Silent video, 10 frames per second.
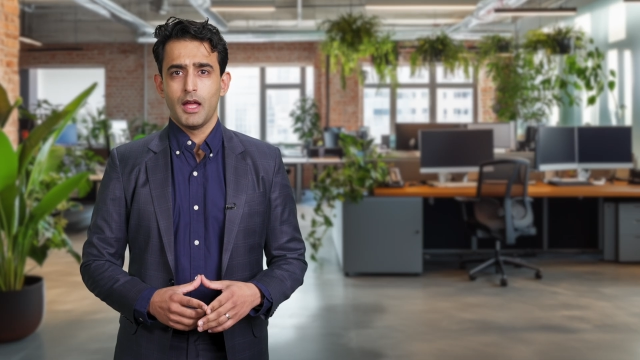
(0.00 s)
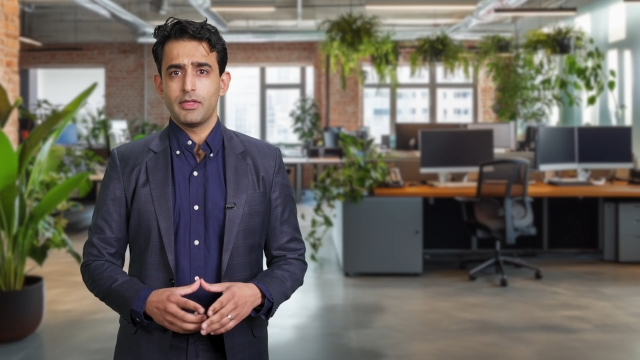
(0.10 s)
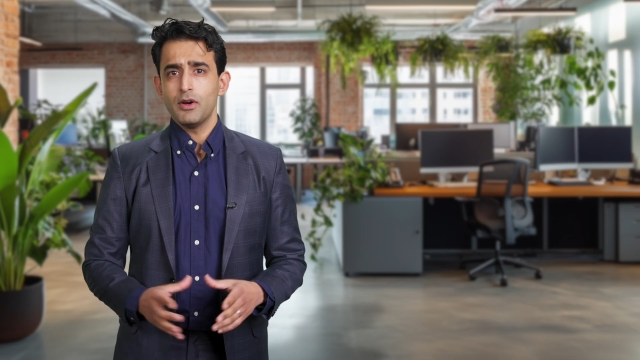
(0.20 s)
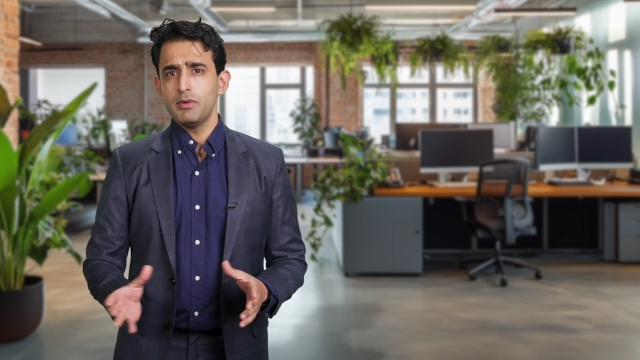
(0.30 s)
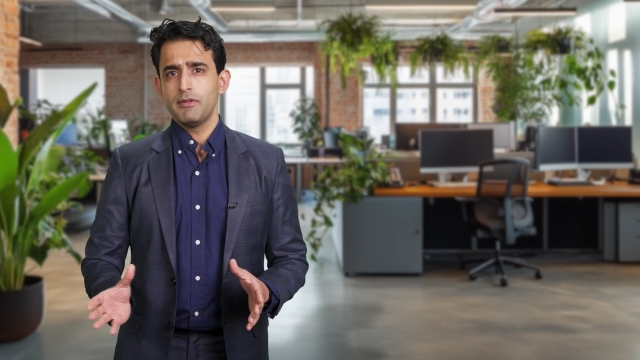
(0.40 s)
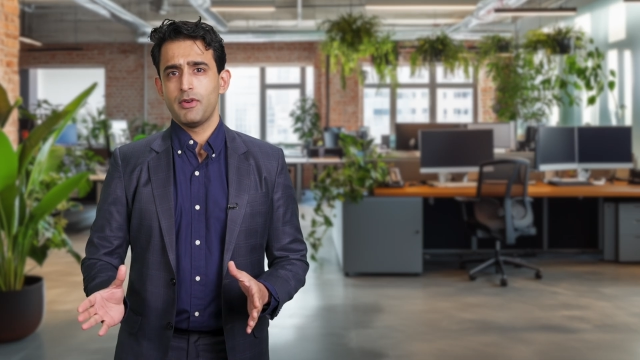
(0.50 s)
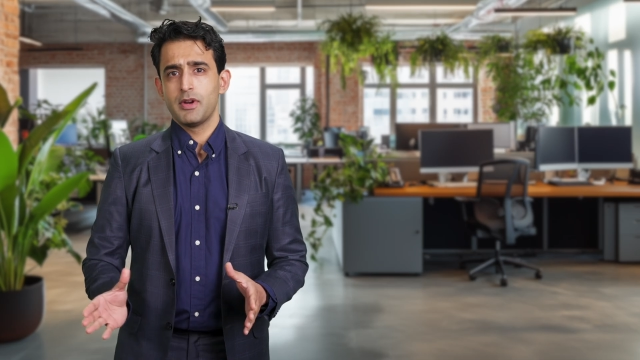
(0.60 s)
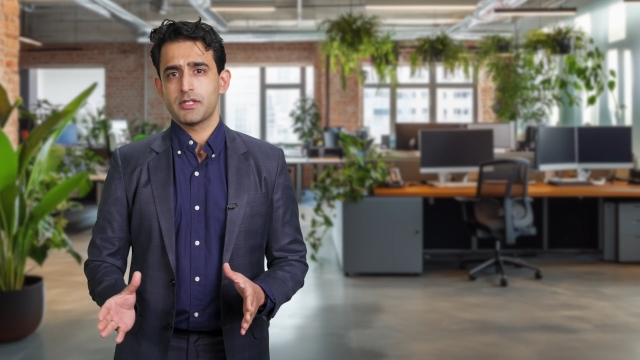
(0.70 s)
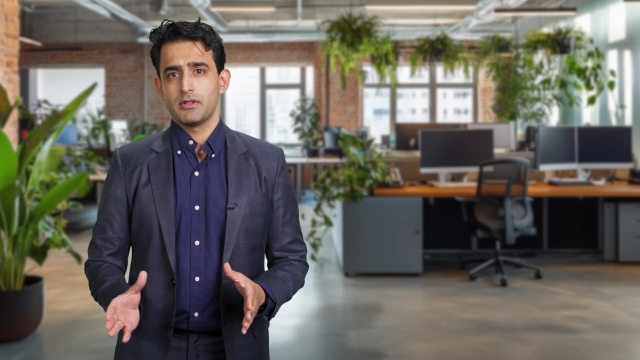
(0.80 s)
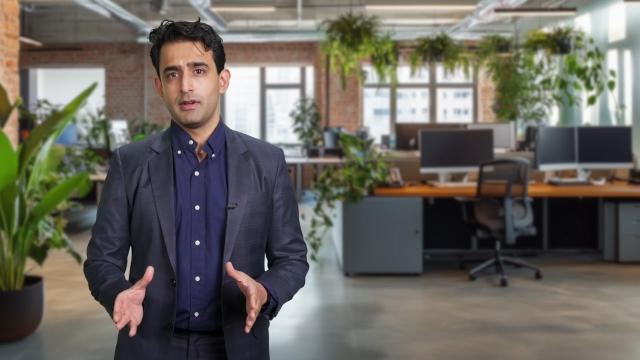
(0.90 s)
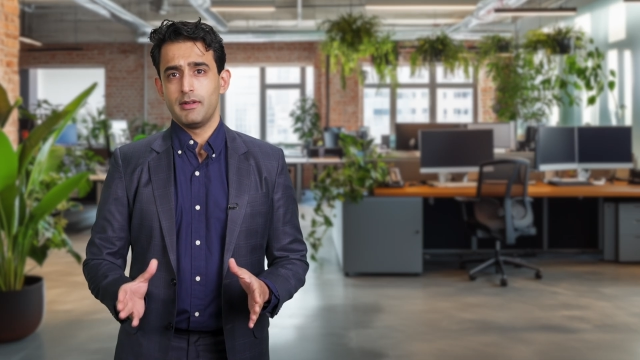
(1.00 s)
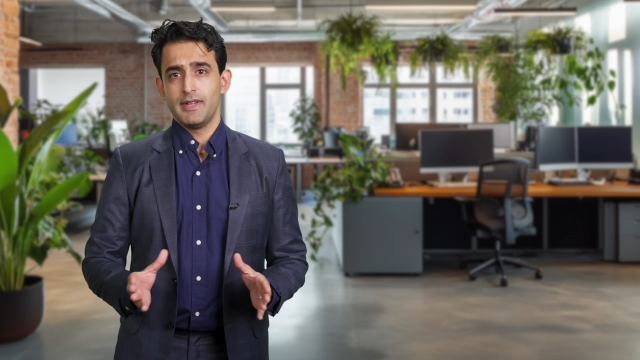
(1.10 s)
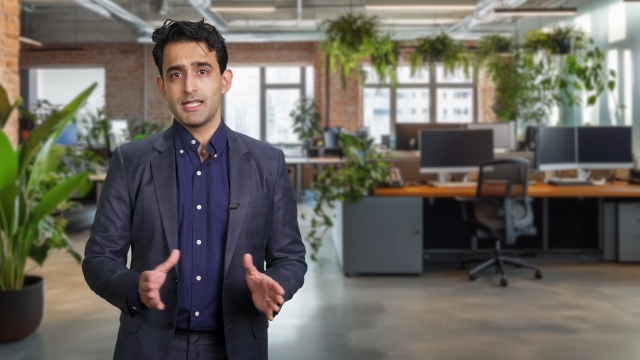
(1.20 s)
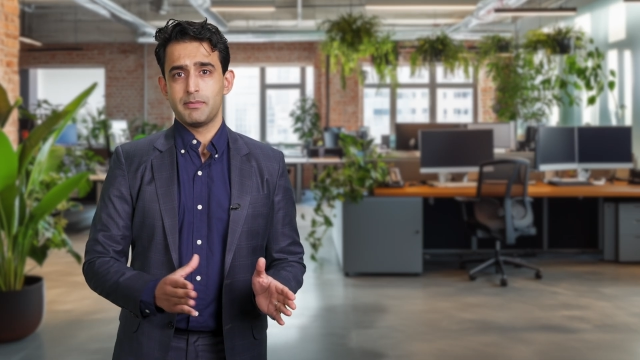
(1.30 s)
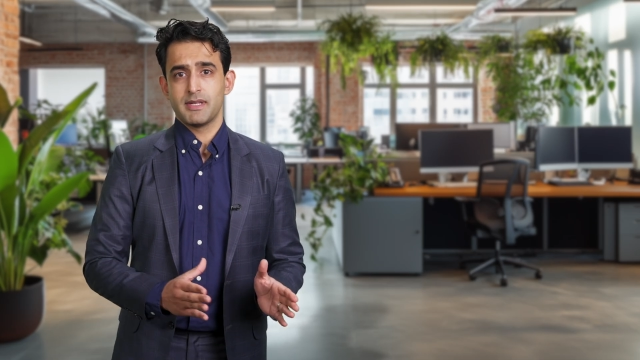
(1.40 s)
Though we're focused on an
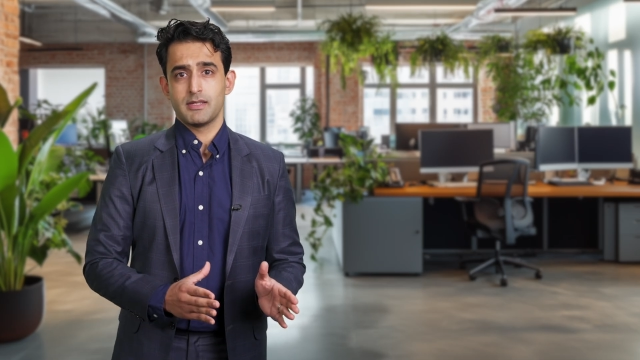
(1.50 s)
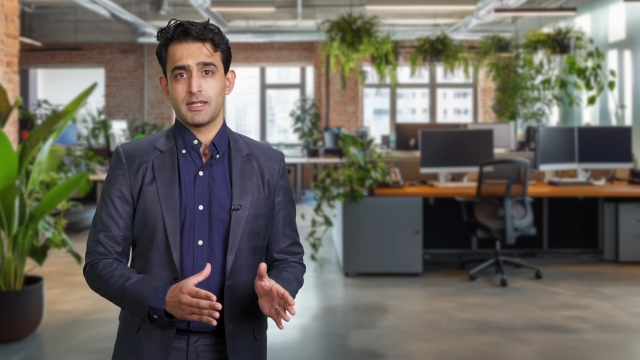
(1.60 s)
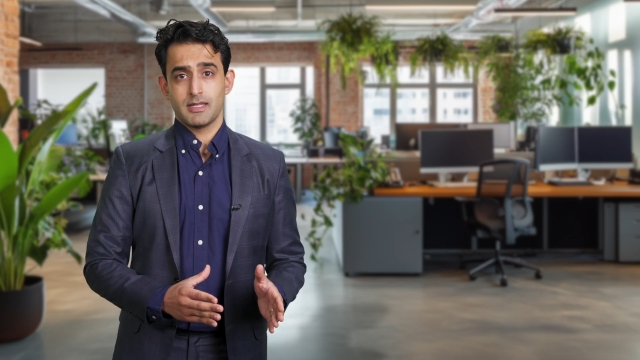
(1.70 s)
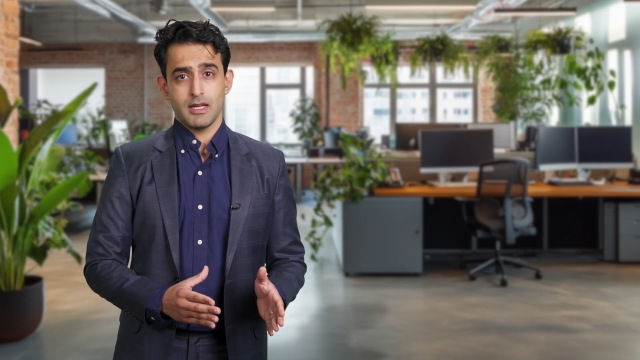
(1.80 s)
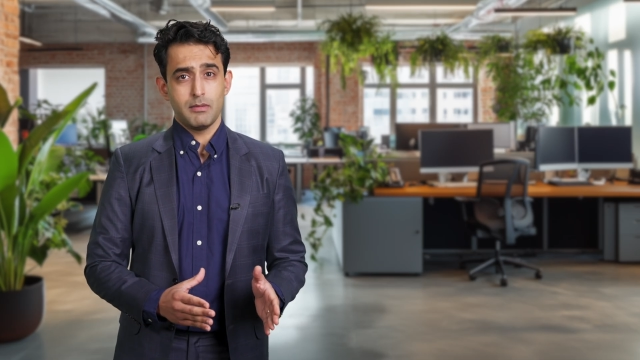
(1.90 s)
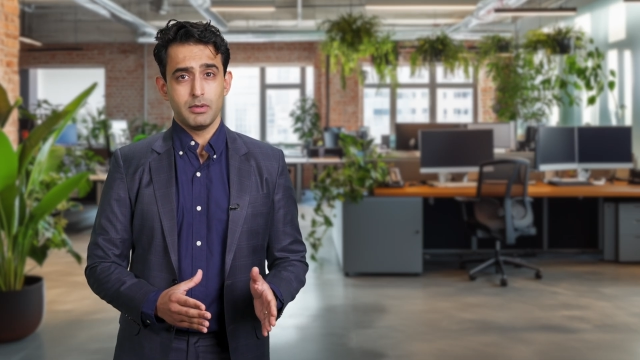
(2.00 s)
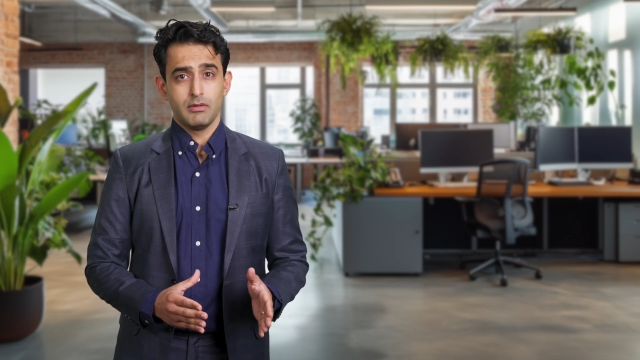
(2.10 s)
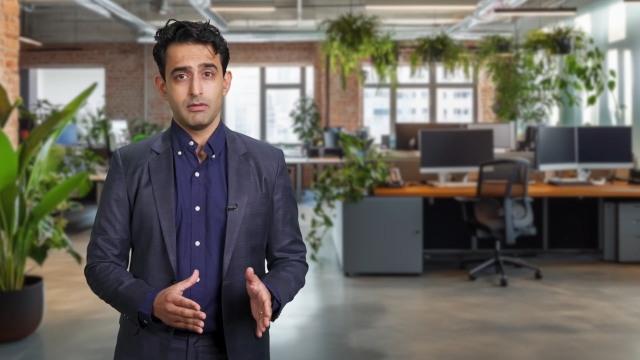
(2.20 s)
events business example,